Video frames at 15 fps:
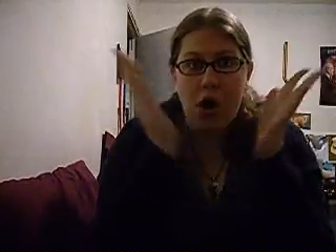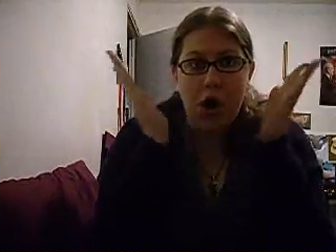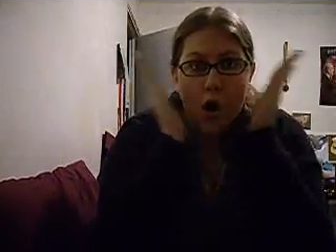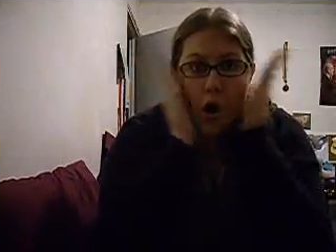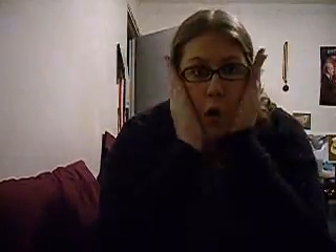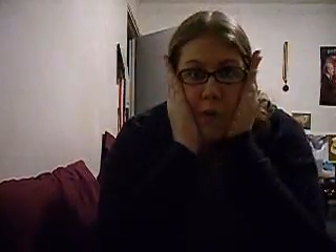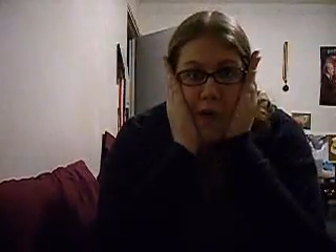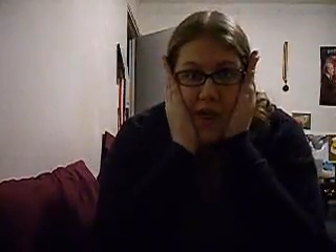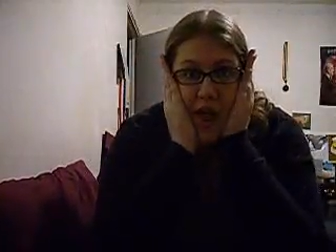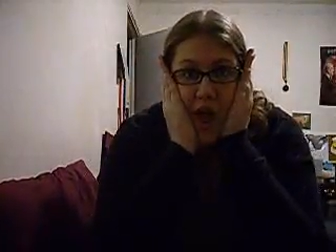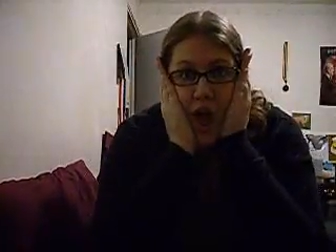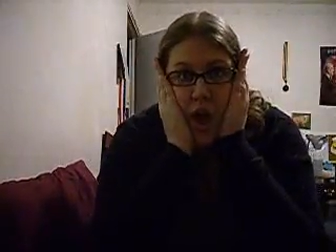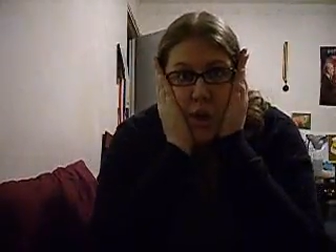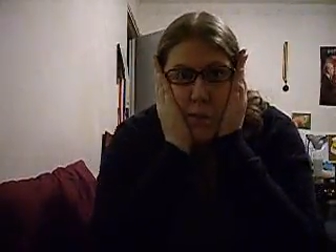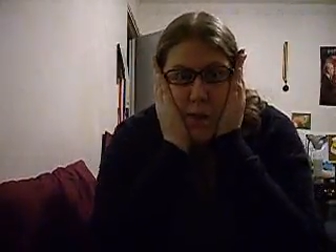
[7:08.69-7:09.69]
Oh my
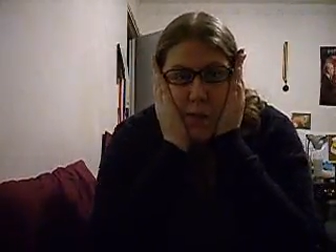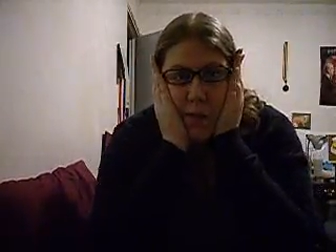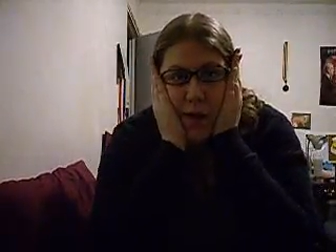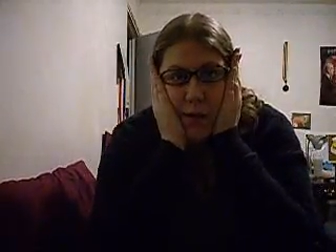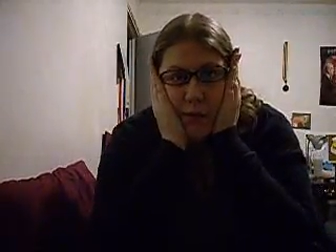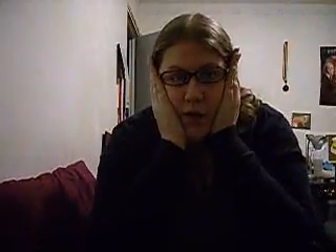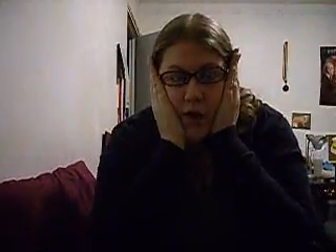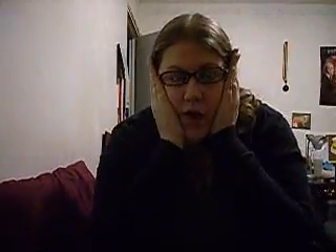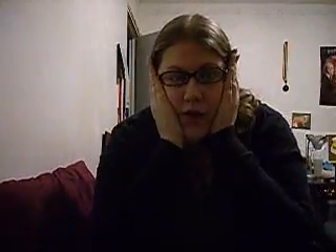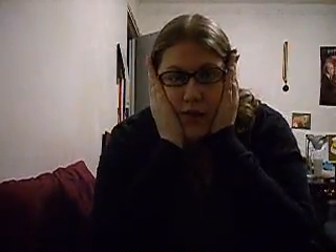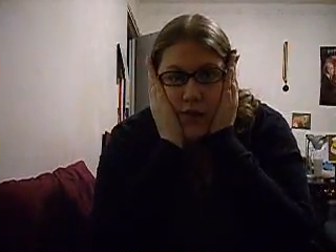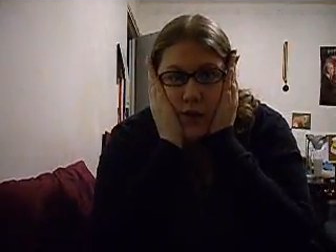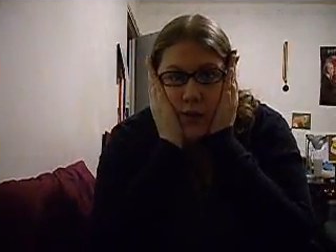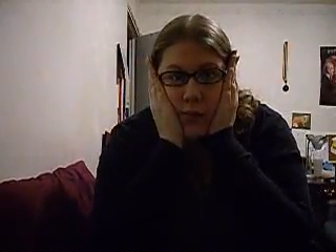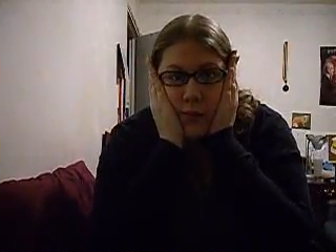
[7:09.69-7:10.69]
god, my mom's
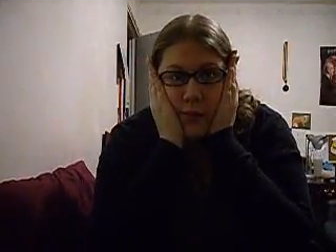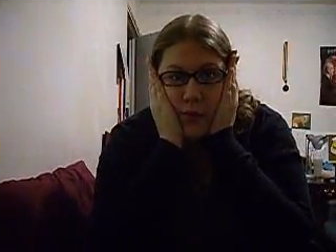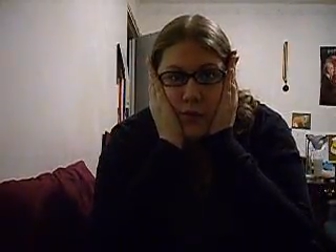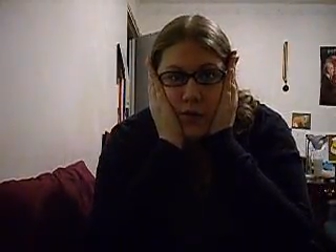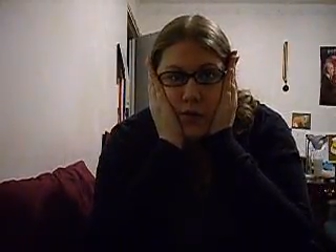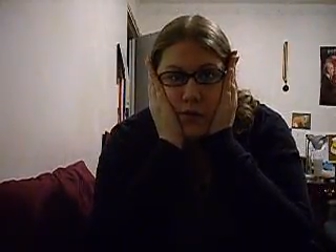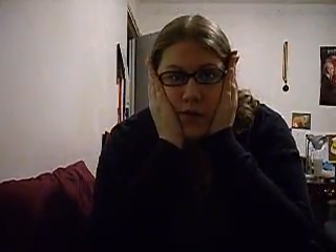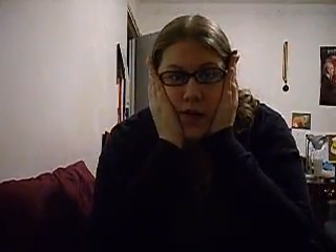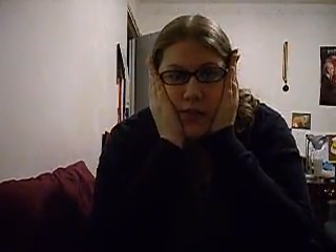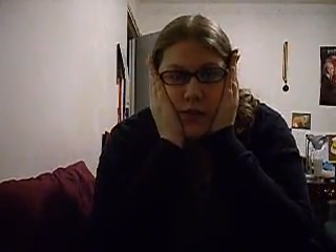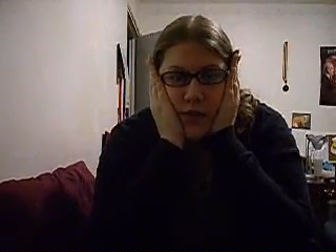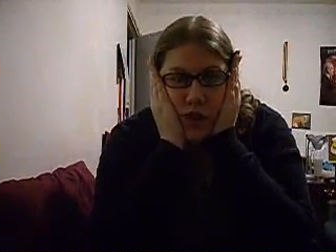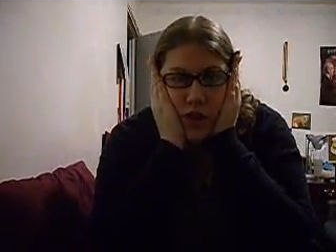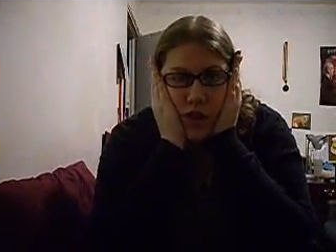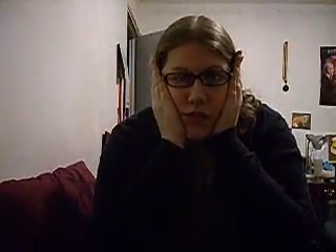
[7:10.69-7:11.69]
awesome. That's
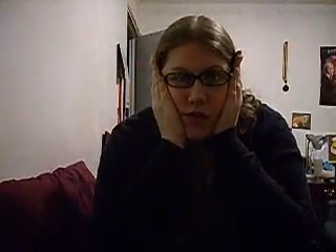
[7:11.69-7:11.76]
another